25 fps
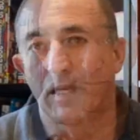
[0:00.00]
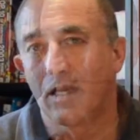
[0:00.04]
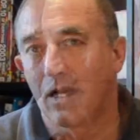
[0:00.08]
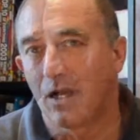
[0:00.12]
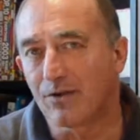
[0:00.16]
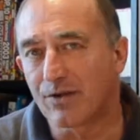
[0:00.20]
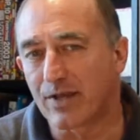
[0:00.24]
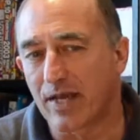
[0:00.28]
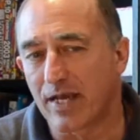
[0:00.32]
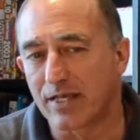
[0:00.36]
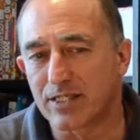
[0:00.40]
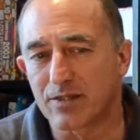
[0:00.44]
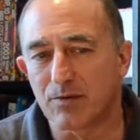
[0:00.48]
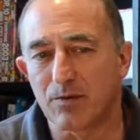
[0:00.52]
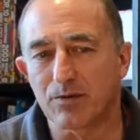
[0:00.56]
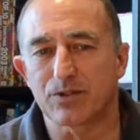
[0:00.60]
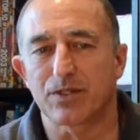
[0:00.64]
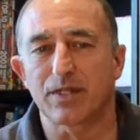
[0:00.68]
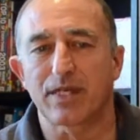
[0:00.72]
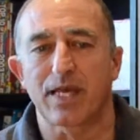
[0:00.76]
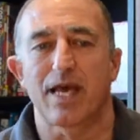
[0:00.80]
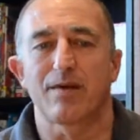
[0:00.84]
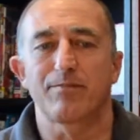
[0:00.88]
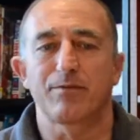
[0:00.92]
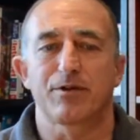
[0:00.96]
Okay, so what's
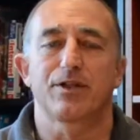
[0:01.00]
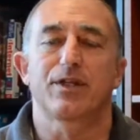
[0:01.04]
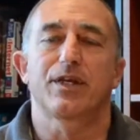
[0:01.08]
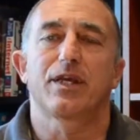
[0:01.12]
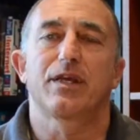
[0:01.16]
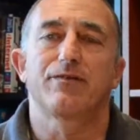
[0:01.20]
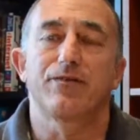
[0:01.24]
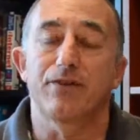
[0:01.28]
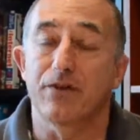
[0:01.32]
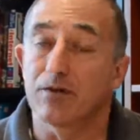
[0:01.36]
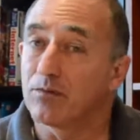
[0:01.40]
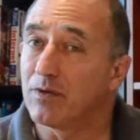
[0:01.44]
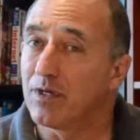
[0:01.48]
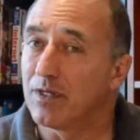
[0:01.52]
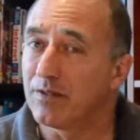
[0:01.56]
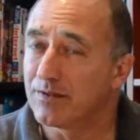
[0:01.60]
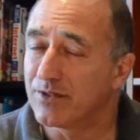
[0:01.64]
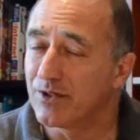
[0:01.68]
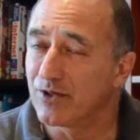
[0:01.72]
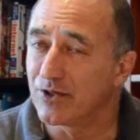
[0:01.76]
the camp going to give you? Well,